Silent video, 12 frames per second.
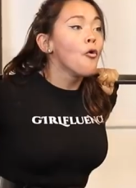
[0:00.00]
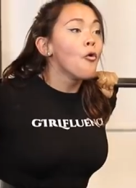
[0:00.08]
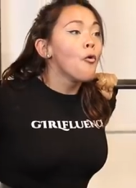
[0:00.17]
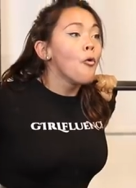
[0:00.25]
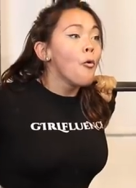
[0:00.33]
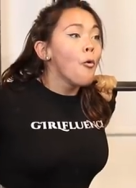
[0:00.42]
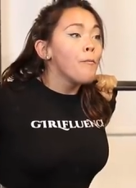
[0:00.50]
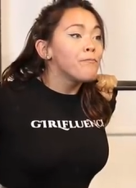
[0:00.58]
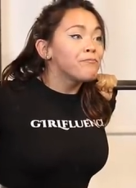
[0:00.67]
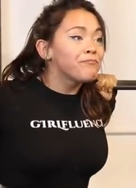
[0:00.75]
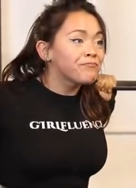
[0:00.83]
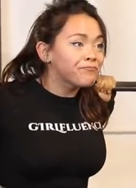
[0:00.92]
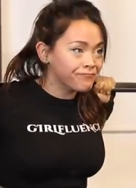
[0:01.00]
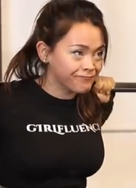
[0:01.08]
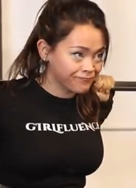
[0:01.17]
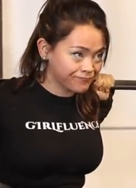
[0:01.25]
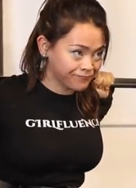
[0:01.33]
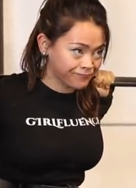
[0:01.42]

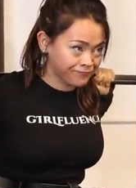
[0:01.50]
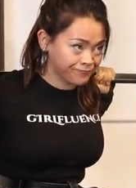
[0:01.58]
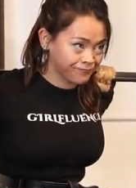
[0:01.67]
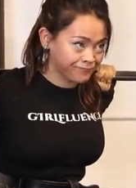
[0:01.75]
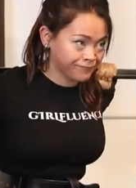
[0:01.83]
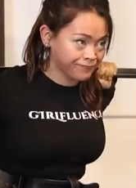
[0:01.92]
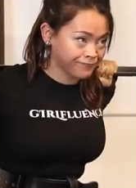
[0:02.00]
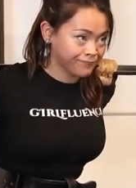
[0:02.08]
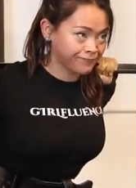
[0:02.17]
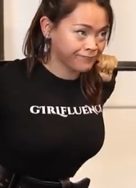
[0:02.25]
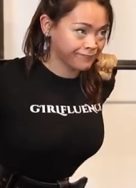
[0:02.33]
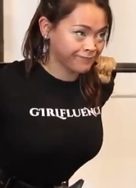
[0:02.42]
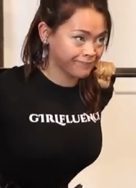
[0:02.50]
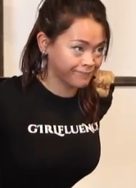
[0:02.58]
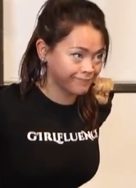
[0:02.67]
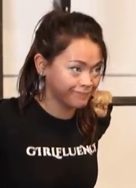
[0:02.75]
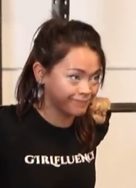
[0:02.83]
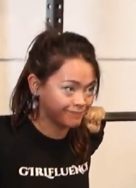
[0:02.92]

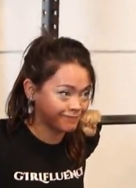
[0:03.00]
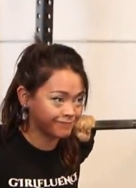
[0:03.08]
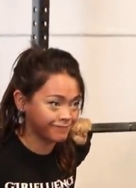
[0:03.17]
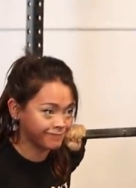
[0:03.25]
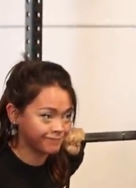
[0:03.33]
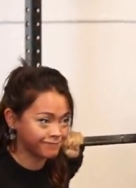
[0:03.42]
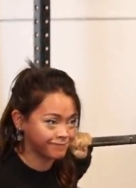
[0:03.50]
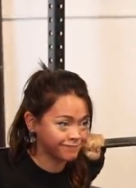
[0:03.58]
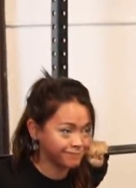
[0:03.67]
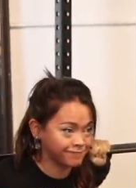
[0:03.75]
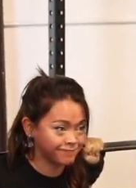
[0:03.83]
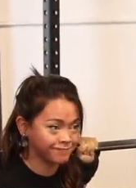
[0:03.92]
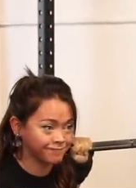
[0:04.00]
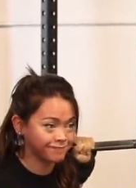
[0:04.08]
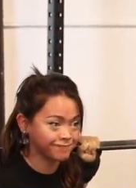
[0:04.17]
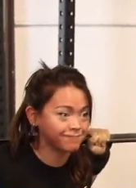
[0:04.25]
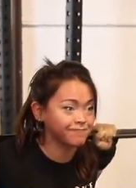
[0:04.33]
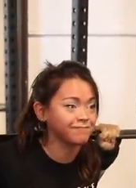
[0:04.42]

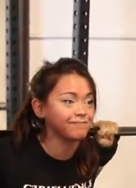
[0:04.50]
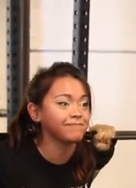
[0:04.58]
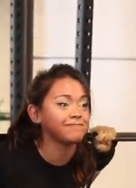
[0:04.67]
(no one is talking)